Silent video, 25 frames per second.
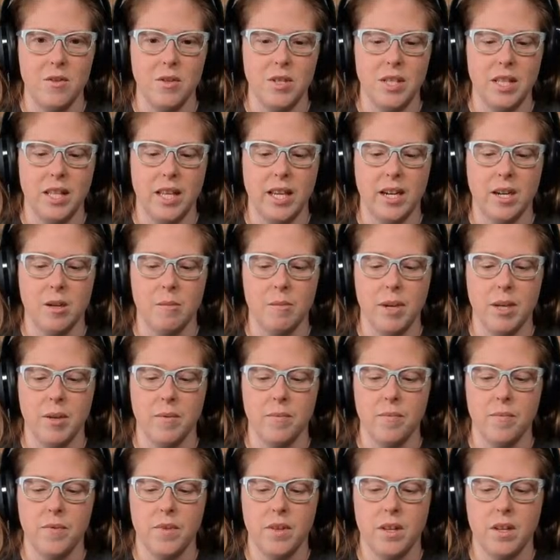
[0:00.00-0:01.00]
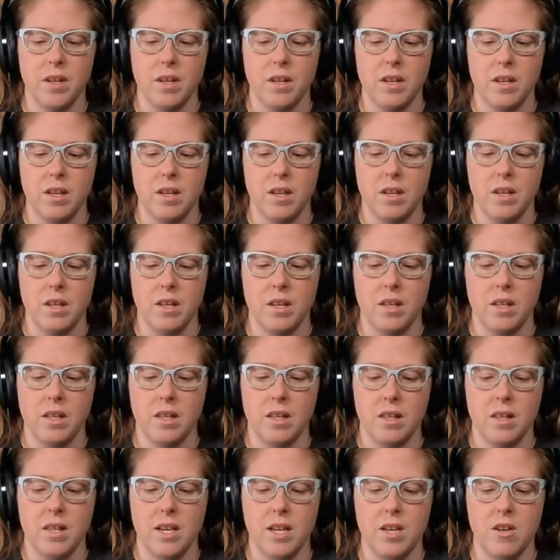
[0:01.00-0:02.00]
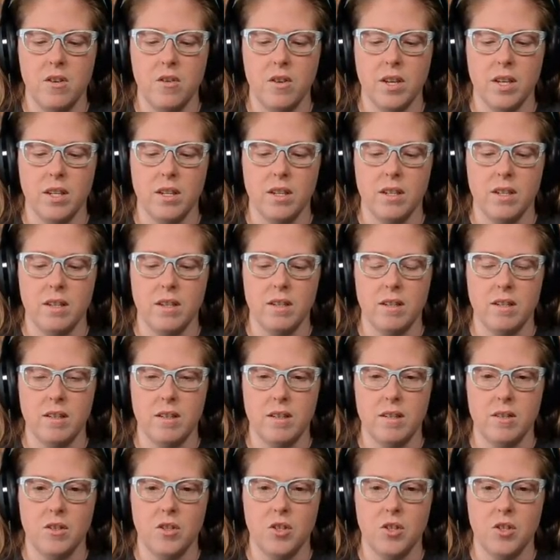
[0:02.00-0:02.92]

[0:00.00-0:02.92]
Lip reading: it later, but then you can